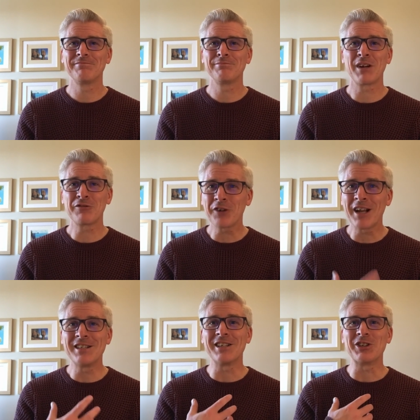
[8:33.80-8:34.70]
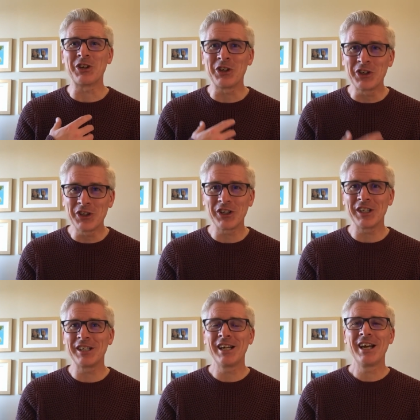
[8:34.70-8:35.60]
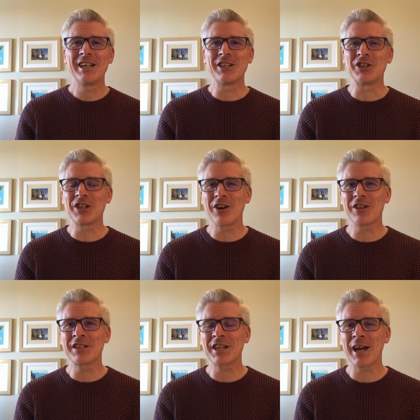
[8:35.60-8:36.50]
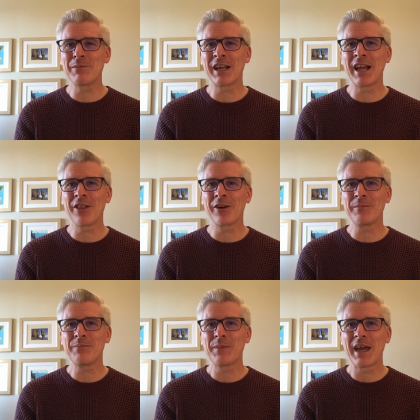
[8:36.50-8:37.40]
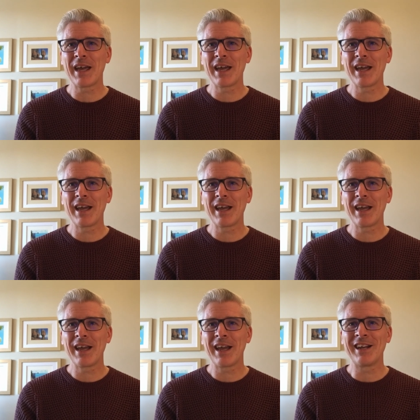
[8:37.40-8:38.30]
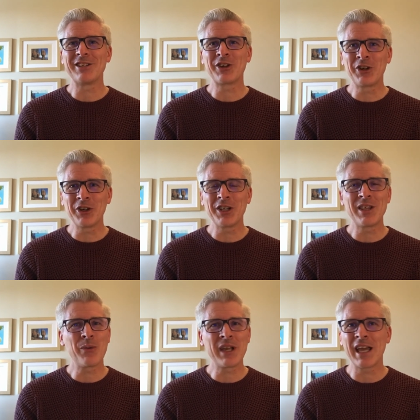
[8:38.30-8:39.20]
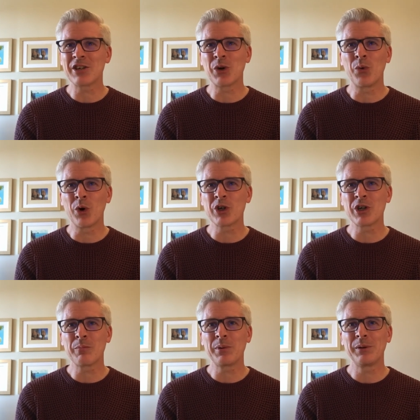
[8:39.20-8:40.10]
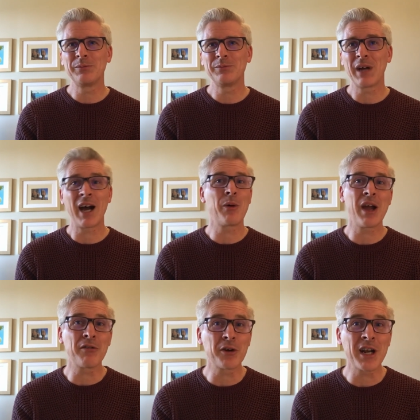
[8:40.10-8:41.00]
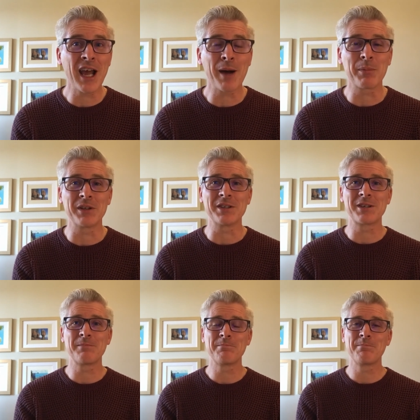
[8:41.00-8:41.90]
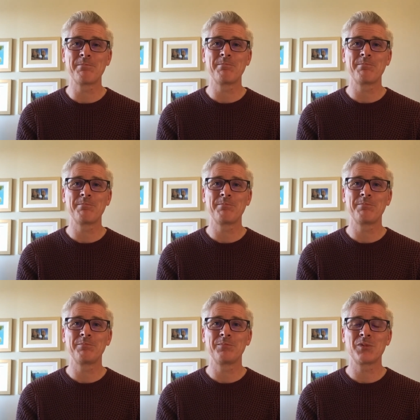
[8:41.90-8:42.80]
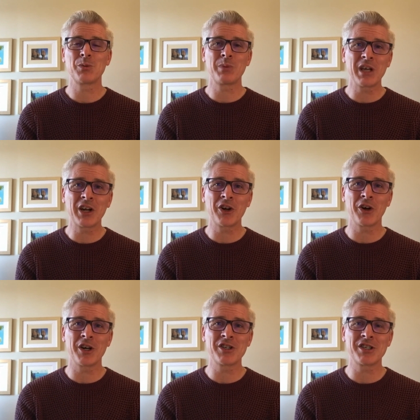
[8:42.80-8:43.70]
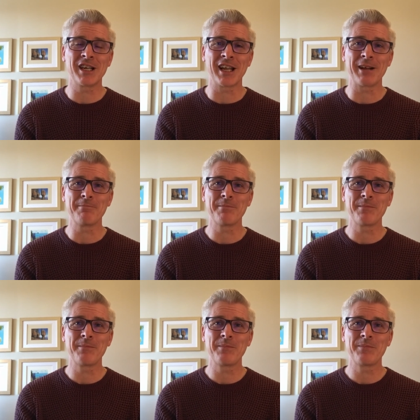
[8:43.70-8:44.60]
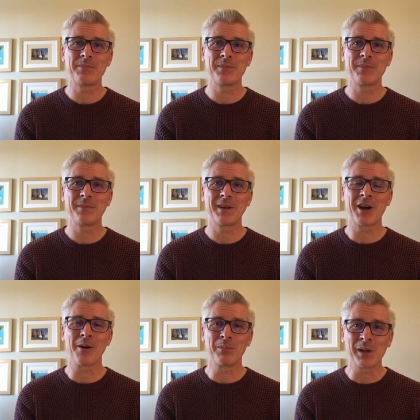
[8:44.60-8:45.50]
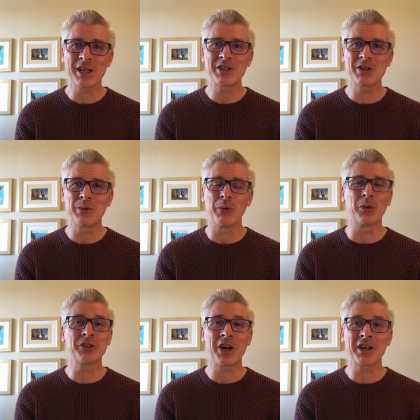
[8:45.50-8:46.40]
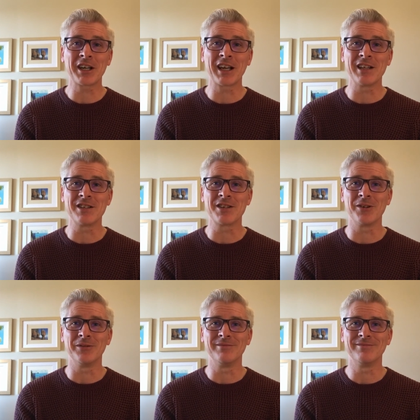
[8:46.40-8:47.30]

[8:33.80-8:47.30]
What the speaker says: My friends, it's good to share this time together, and it's good that we get to worship however it happens. So be encouraged today. God bless you, and we'll talk again soon.